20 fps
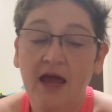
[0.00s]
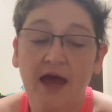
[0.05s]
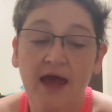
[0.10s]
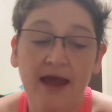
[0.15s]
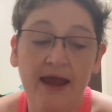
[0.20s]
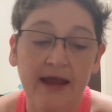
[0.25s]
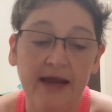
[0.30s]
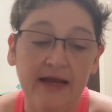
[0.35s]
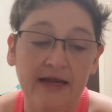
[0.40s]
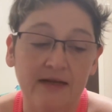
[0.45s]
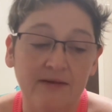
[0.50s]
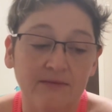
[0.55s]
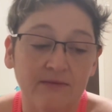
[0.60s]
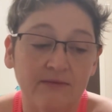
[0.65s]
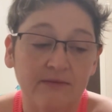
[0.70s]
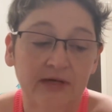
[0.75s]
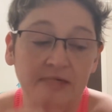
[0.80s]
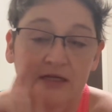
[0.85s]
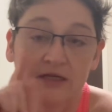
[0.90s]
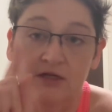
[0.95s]
and I'm
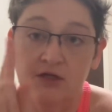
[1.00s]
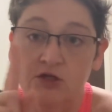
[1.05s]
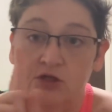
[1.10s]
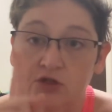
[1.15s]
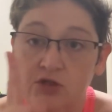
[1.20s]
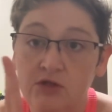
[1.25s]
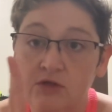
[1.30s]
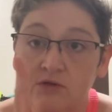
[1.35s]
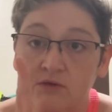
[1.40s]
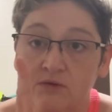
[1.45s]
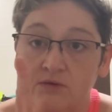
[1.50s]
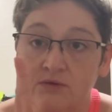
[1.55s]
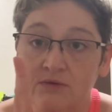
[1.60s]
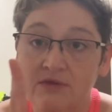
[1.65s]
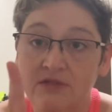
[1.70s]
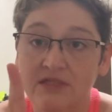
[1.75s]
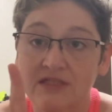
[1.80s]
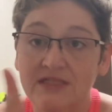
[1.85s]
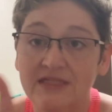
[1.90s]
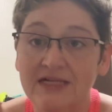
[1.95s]
reminding you
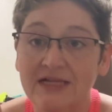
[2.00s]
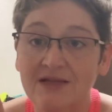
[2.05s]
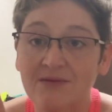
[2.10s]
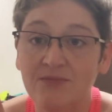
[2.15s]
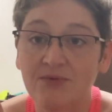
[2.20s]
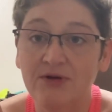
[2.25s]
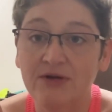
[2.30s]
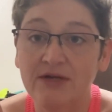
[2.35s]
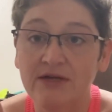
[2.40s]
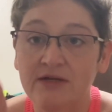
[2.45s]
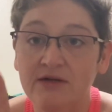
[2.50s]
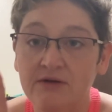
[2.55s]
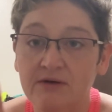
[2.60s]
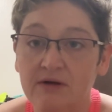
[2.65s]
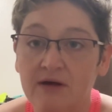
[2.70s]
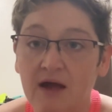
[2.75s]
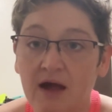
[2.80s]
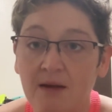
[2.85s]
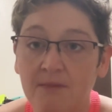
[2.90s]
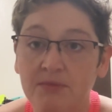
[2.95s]
to celebrate your
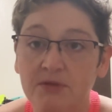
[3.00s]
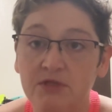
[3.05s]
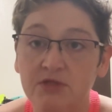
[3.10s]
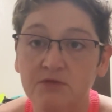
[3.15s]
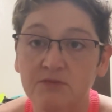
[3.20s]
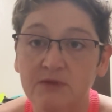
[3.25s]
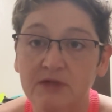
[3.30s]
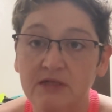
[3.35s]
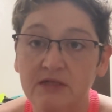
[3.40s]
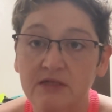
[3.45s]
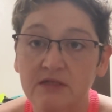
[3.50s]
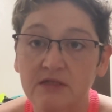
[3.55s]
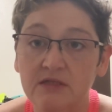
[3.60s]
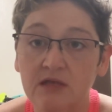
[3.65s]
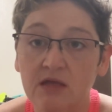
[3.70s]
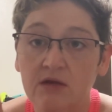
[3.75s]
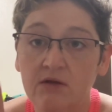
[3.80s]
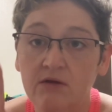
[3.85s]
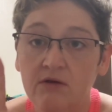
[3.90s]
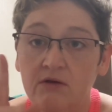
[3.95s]
accomplishments,
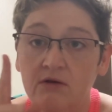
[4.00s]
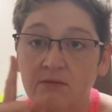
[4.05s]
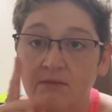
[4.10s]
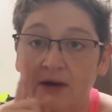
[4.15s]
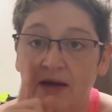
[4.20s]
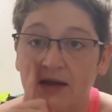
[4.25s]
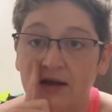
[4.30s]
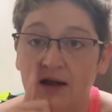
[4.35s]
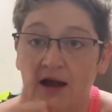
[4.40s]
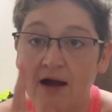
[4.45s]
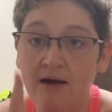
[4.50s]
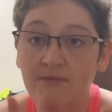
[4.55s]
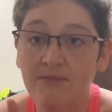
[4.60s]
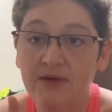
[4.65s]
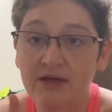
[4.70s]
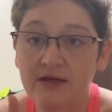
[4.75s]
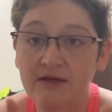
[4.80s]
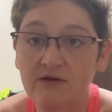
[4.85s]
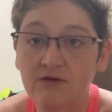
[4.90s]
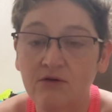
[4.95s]
no matter how
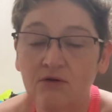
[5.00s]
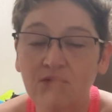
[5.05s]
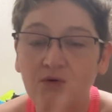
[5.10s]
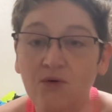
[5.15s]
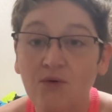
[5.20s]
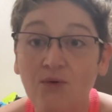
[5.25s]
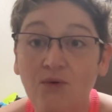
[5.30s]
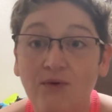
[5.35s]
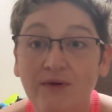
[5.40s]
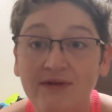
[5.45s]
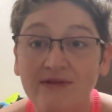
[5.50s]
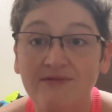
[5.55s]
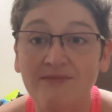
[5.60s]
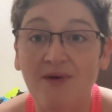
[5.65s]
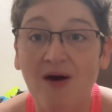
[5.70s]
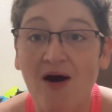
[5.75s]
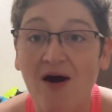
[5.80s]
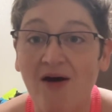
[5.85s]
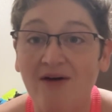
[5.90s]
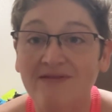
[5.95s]
big or
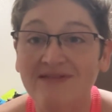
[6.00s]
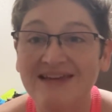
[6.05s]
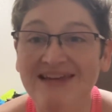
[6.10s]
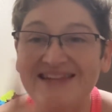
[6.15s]
small.